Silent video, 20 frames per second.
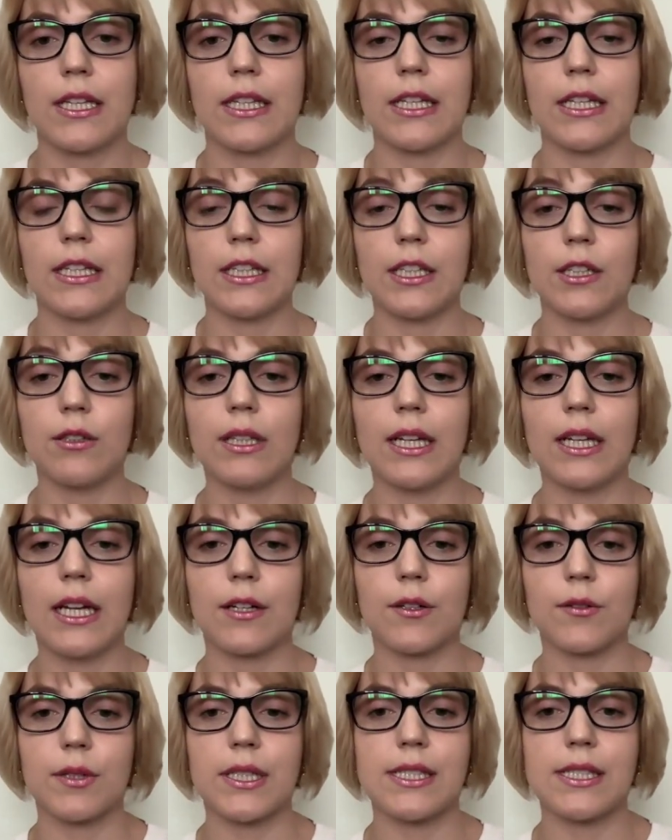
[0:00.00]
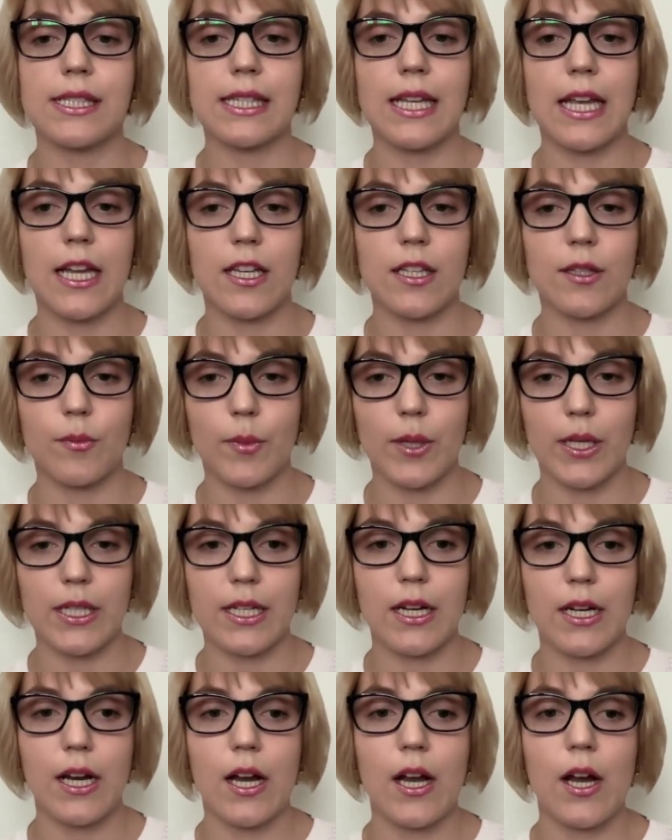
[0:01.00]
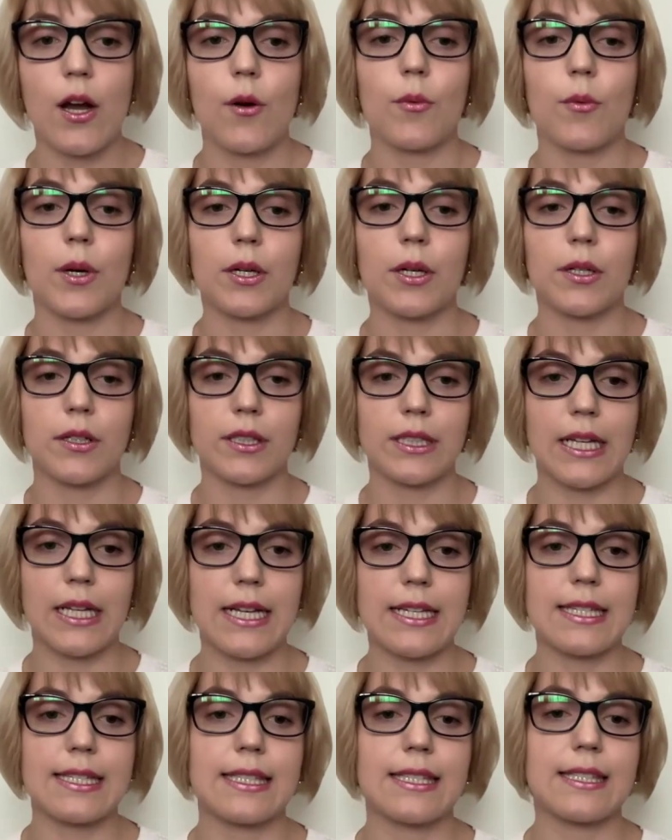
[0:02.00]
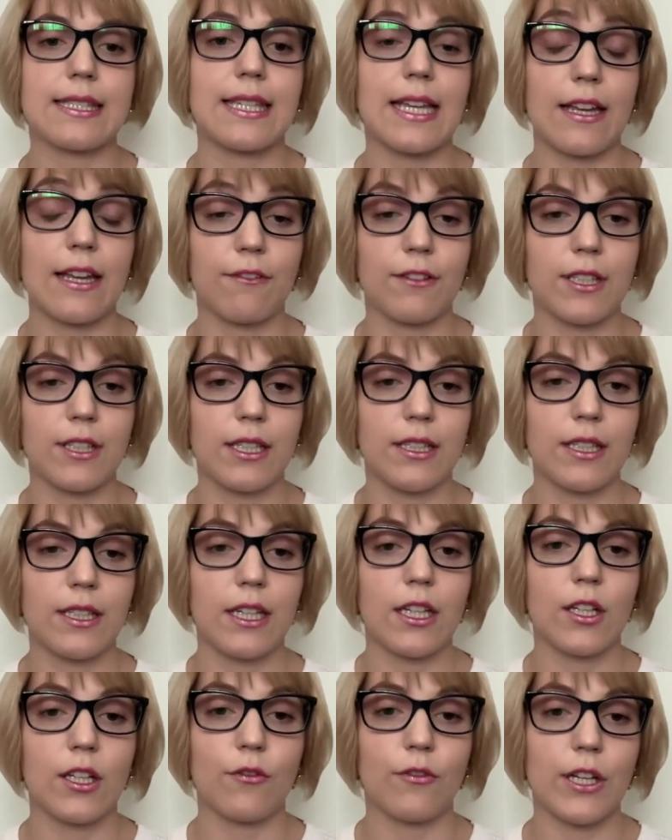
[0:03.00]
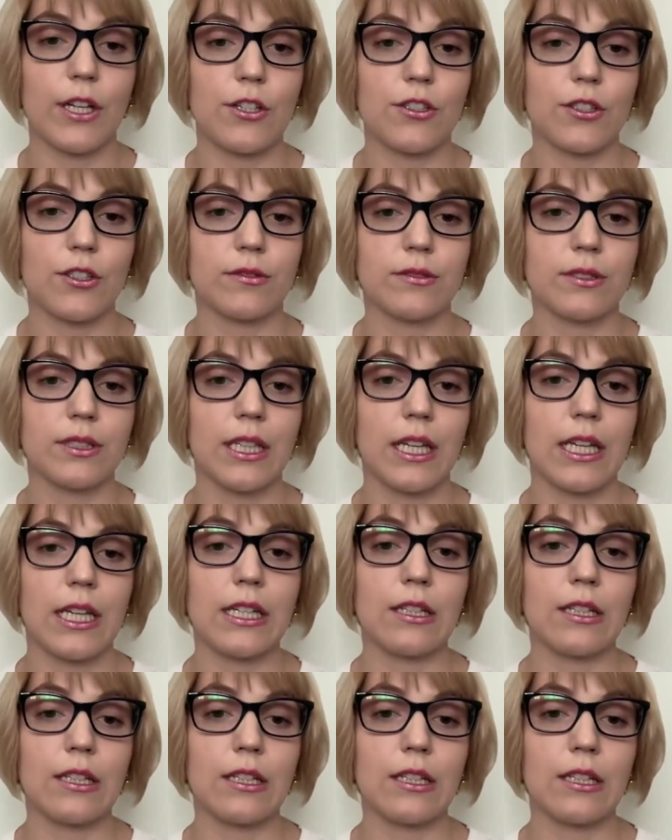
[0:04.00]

the newly agreed statement recognizes safety, innovation,